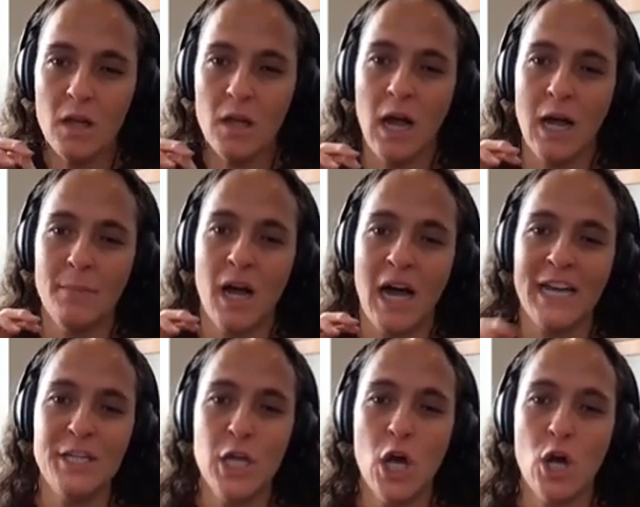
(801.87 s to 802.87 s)
Um, I
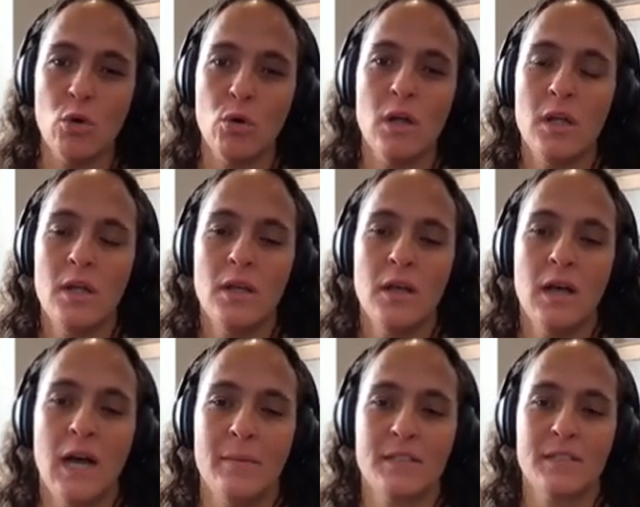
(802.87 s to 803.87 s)
know
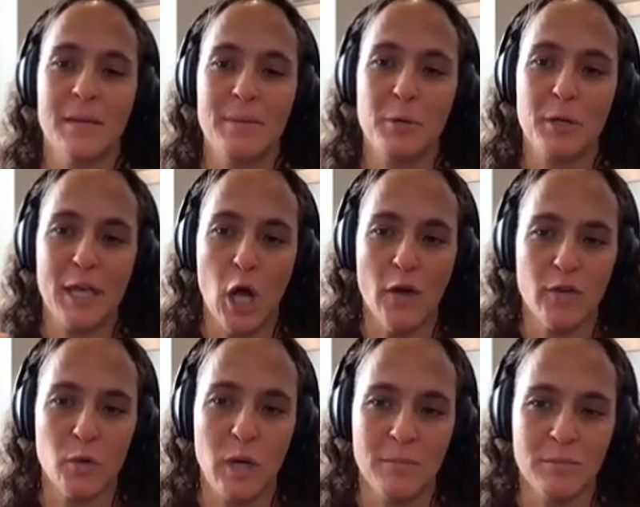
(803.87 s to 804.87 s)
um, some people get
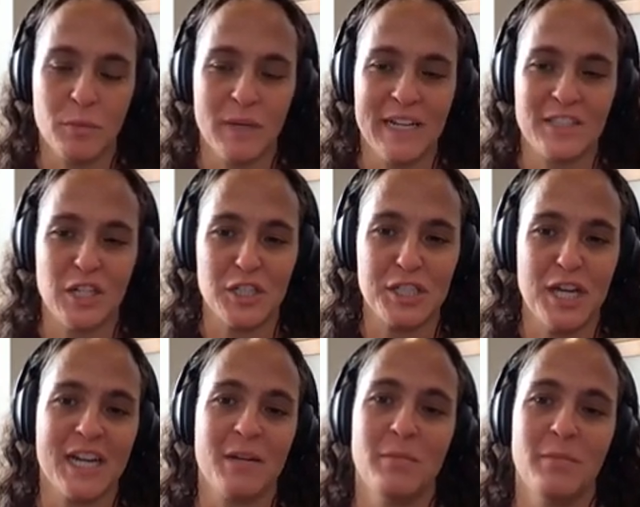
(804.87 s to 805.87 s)
overwhelmed when I start to
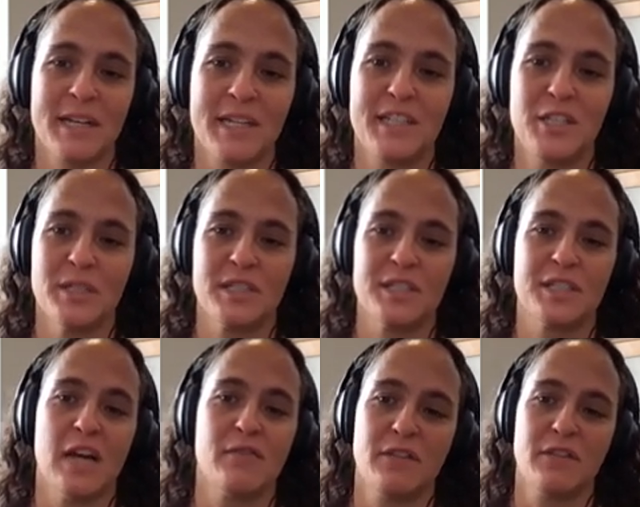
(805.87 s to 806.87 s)
talk about my continuous
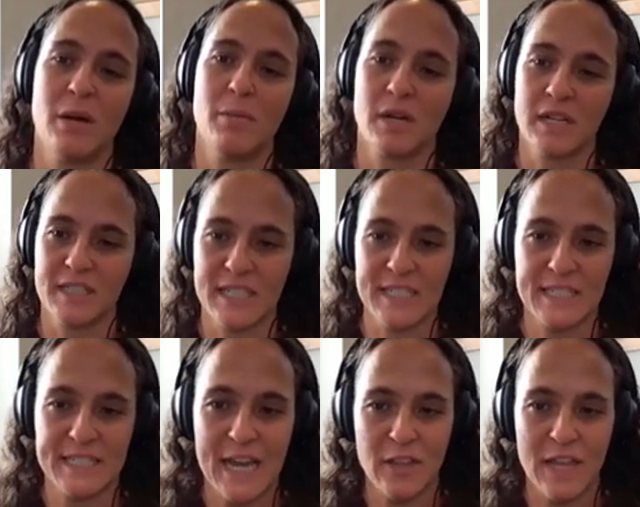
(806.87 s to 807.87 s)
discovery framework. It's going to
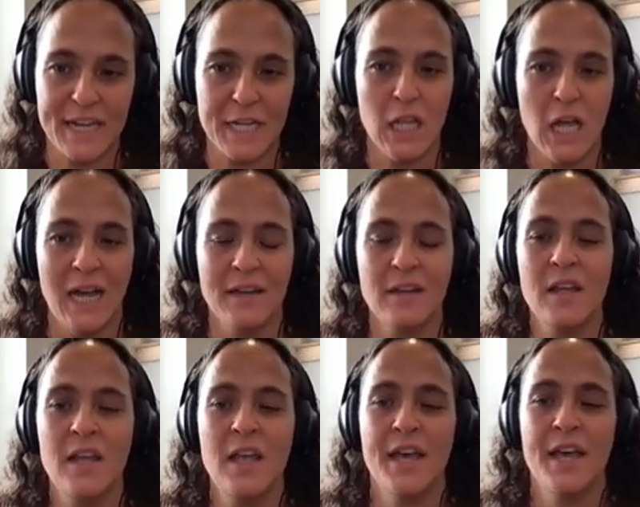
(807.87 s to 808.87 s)
sound like a lot.
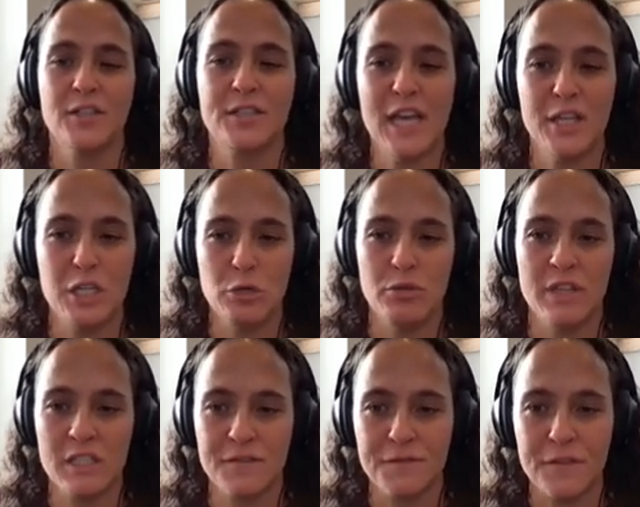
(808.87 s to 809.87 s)
And I'll tell you,
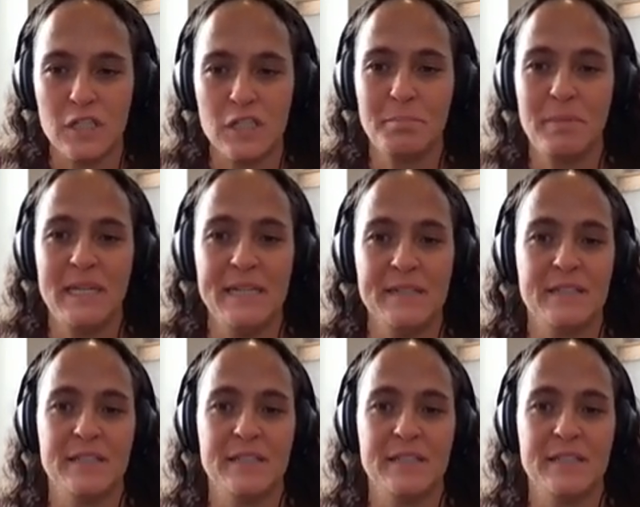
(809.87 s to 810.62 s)
this first piece